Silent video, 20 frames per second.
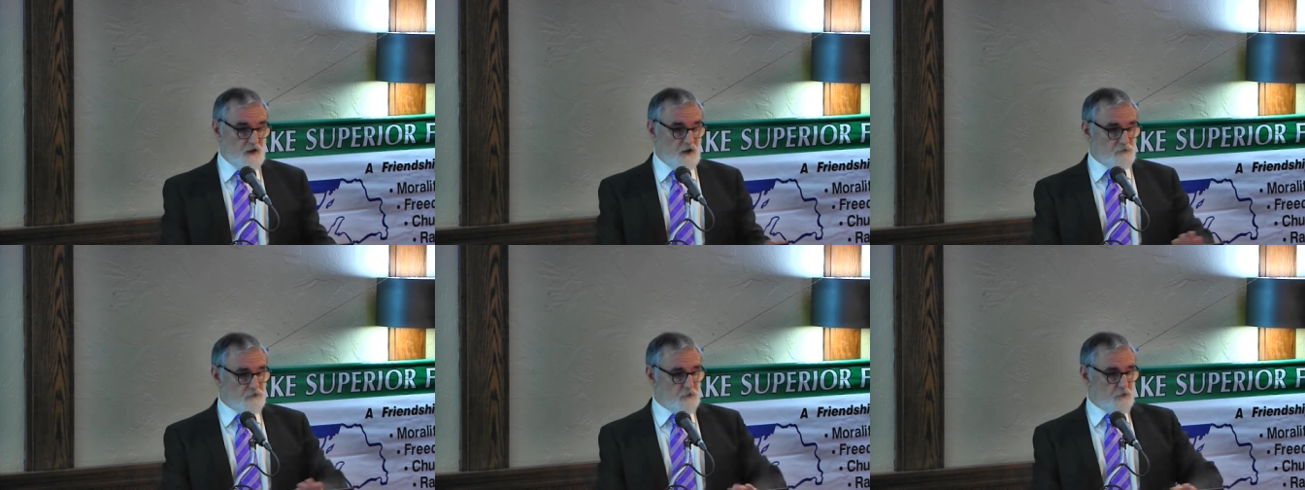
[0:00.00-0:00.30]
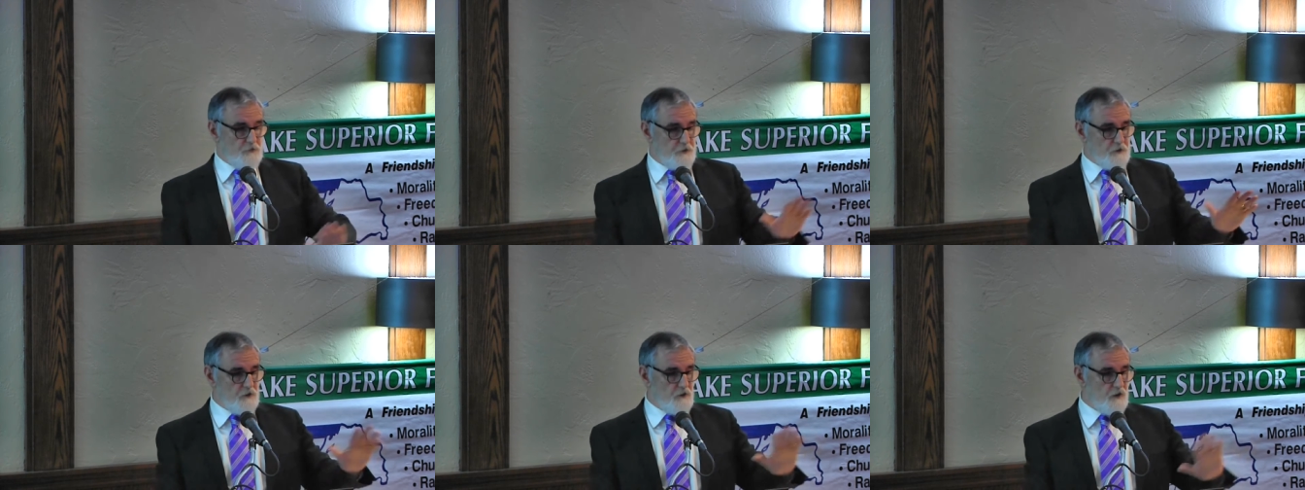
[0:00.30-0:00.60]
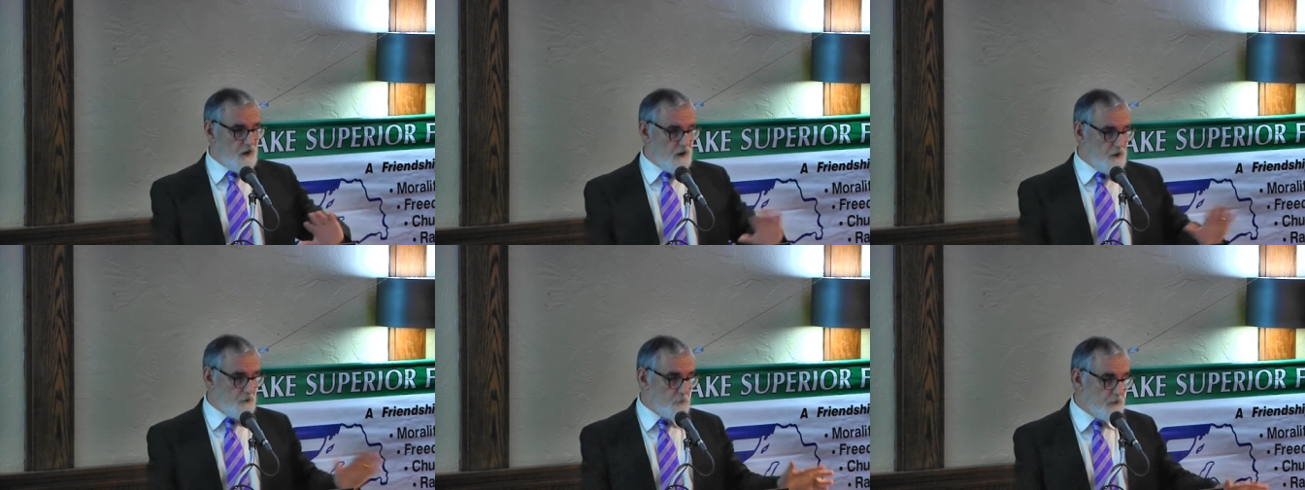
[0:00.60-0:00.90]
So
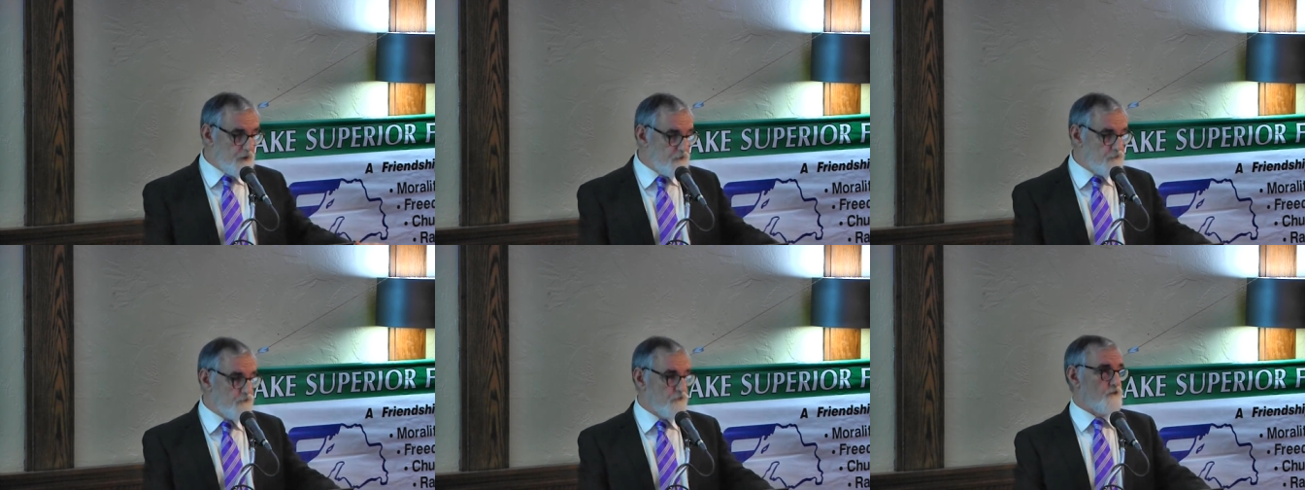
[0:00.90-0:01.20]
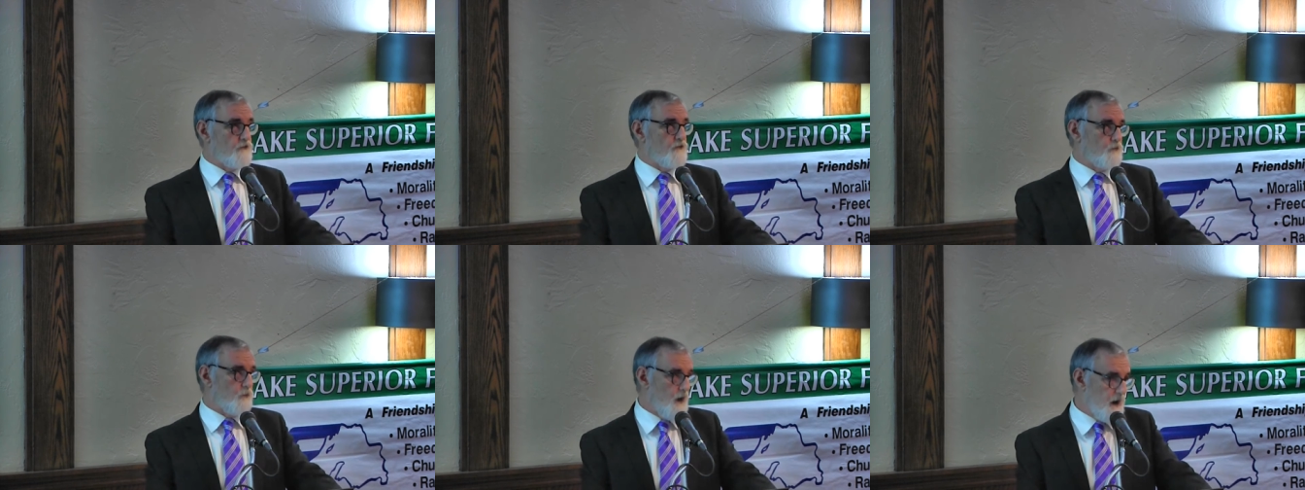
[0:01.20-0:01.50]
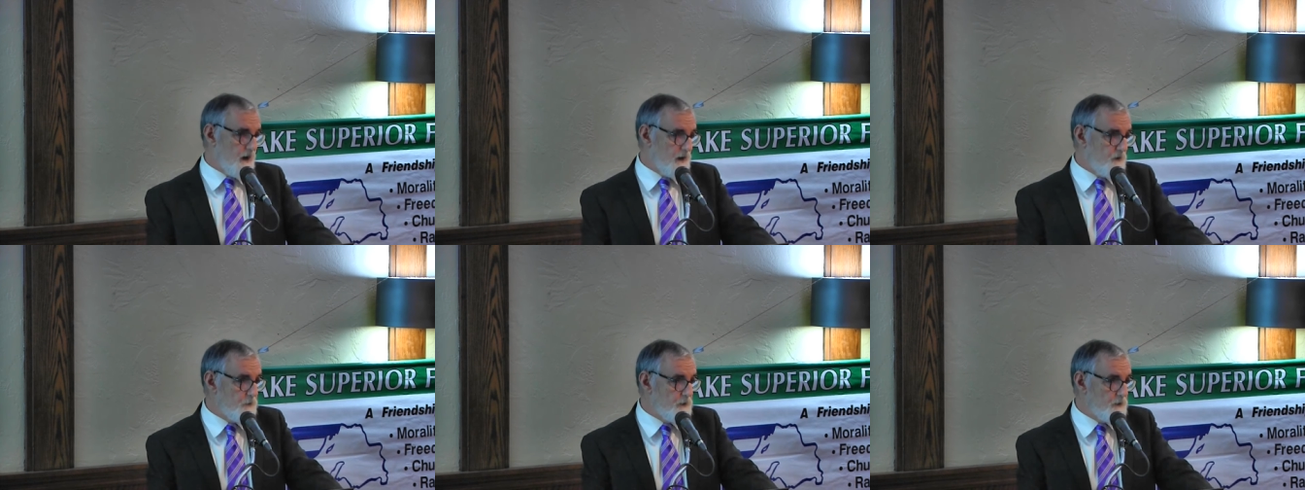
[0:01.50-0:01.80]
there are reasons
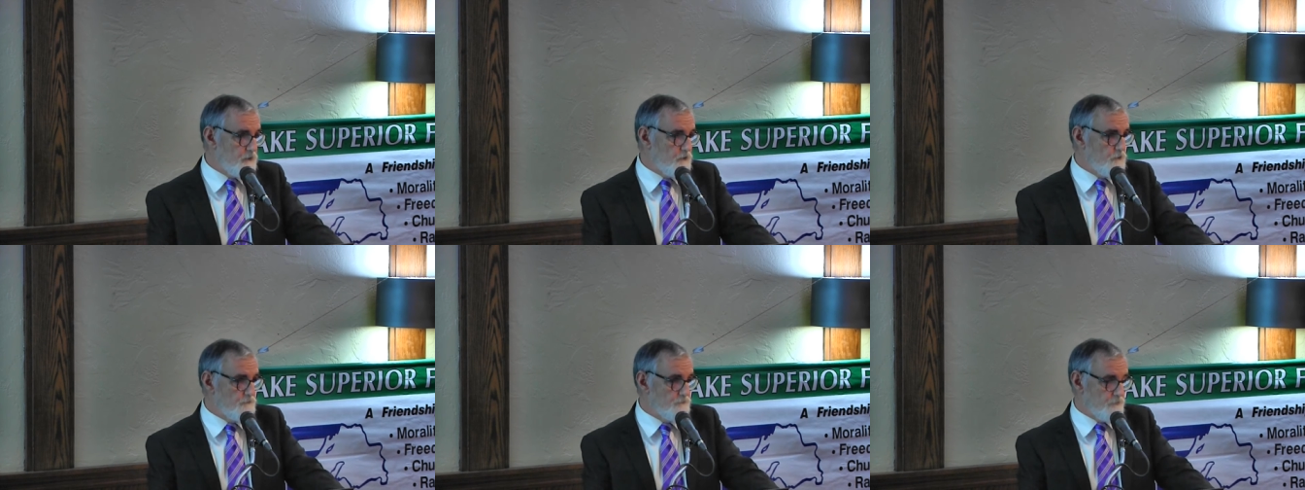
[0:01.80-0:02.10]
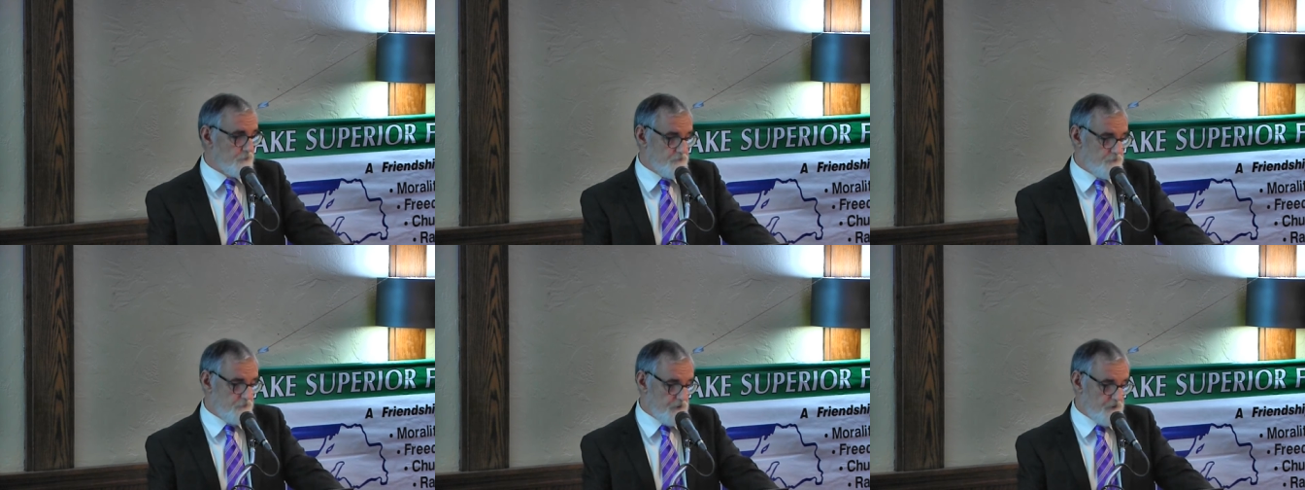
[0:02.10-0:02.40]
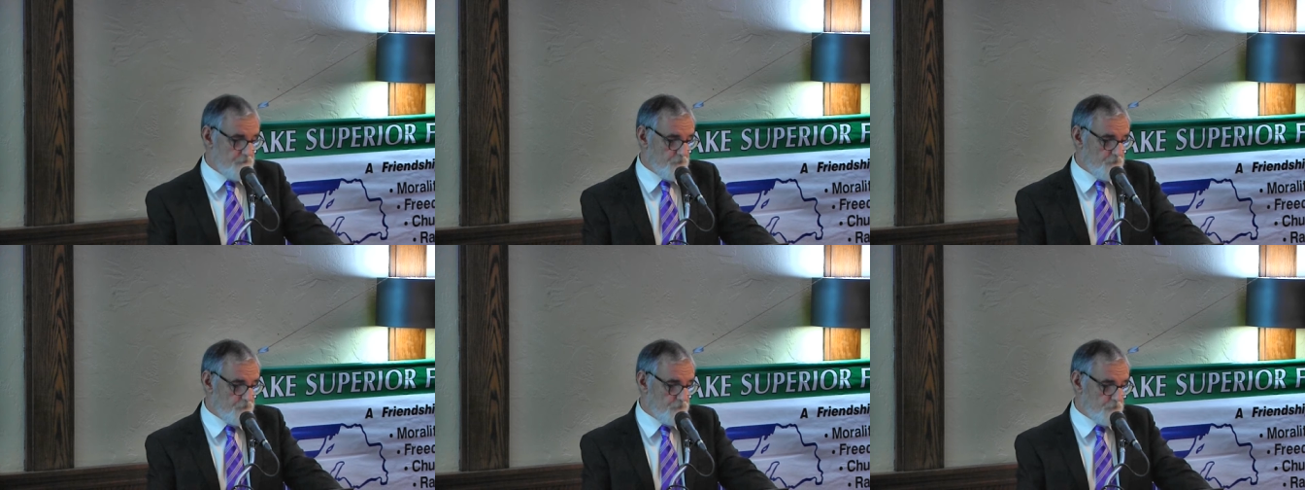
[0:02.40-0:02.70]
why we do first
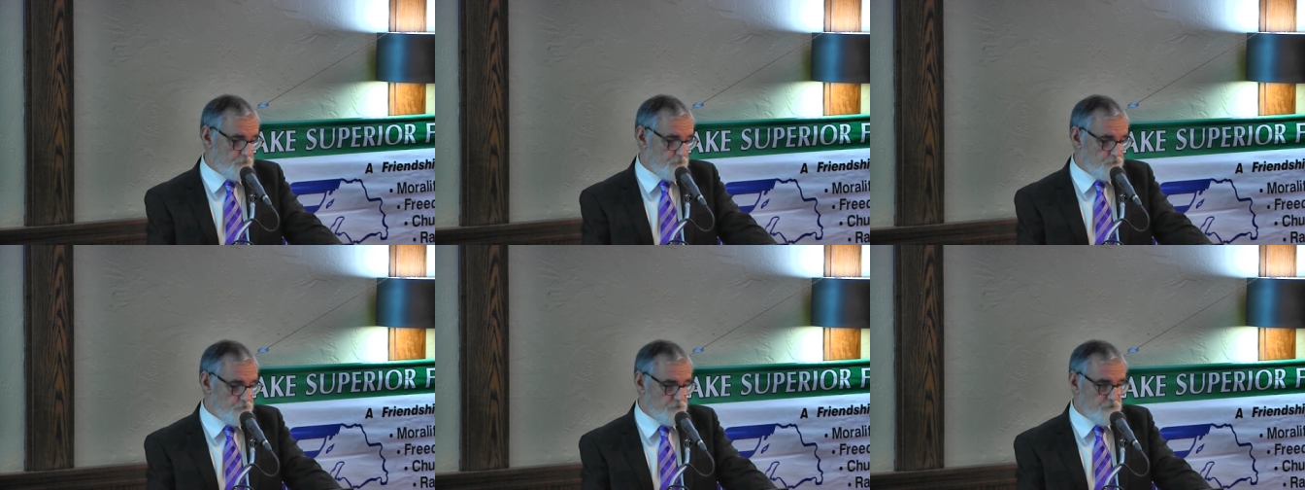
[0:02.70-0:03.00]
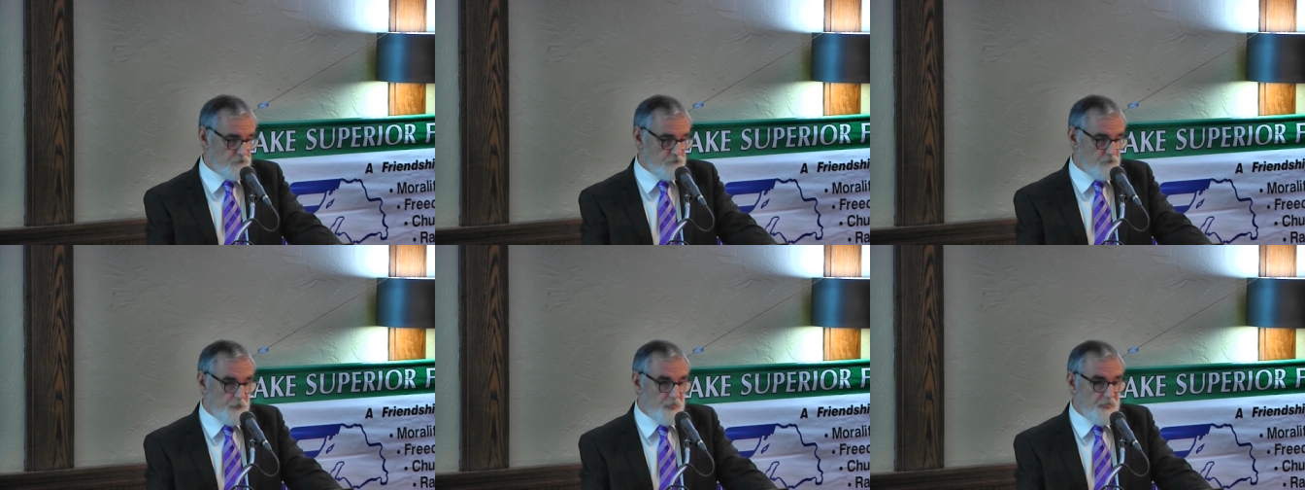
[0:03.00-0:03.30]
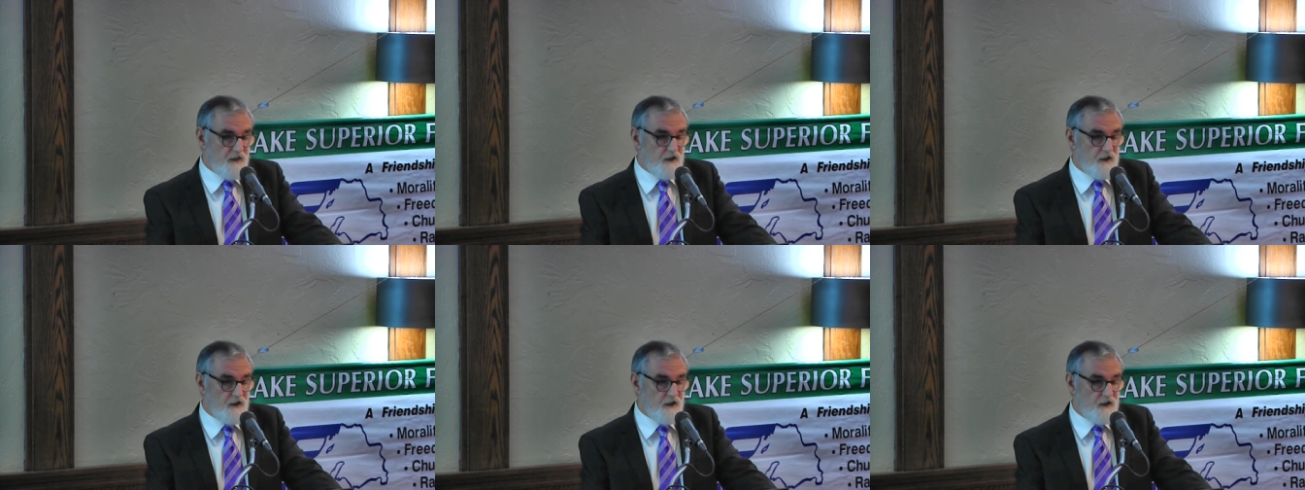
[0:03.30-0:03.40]
level solutions.